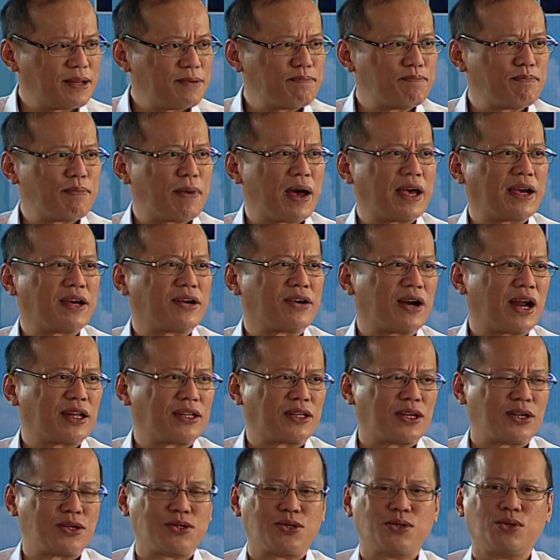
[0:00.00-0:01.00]
my
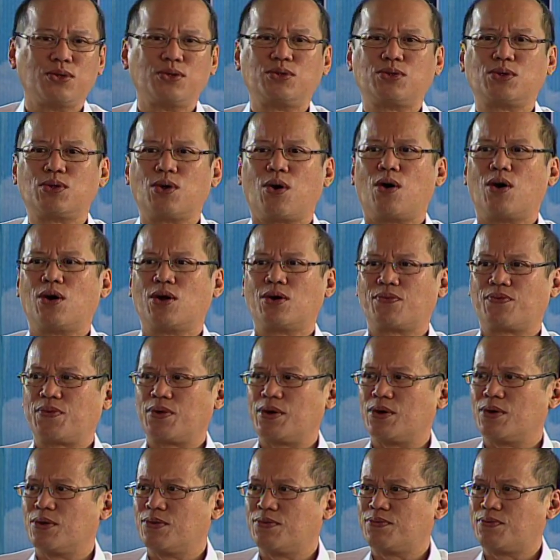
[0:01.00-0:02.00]
gratitude to all of
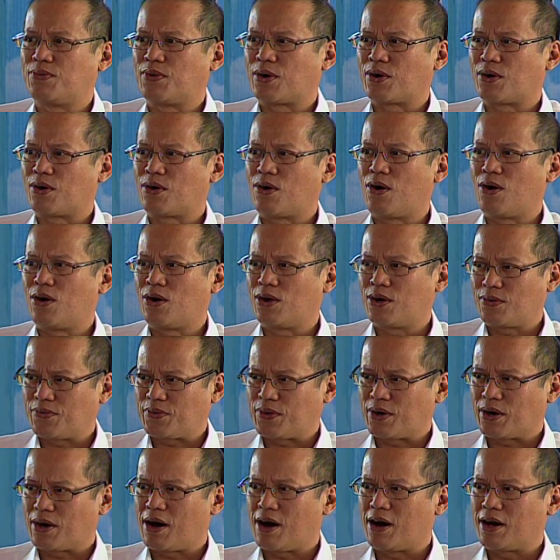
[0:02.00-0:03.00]
you for all of
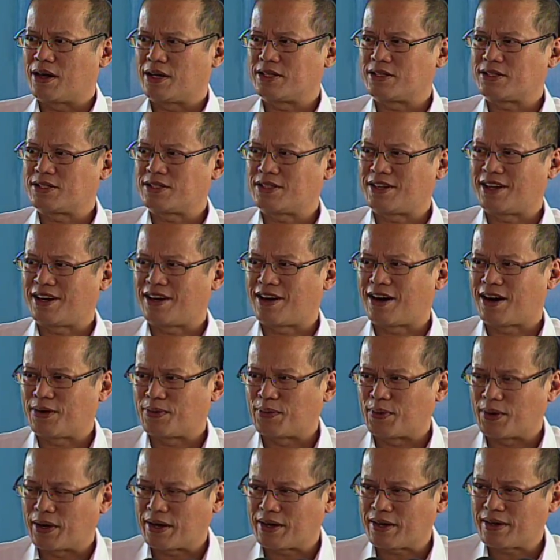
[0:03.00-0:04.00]
your honest and hard
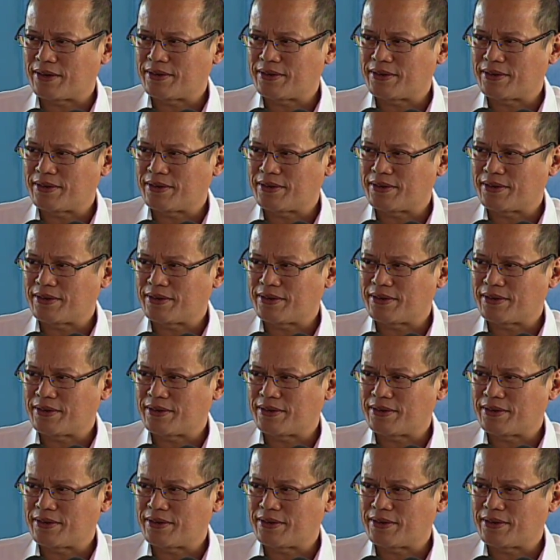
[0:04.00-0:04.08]
work.